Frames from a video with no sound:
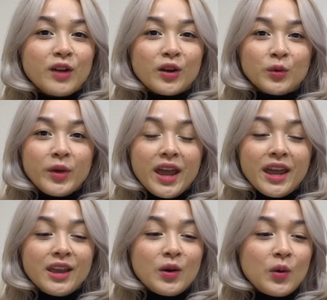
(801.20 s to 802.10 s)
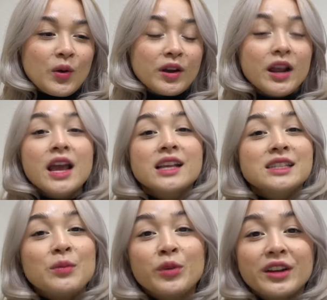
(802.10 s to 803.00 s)
far away or
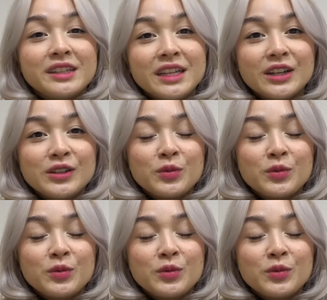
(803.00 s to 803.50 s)
somewhere near,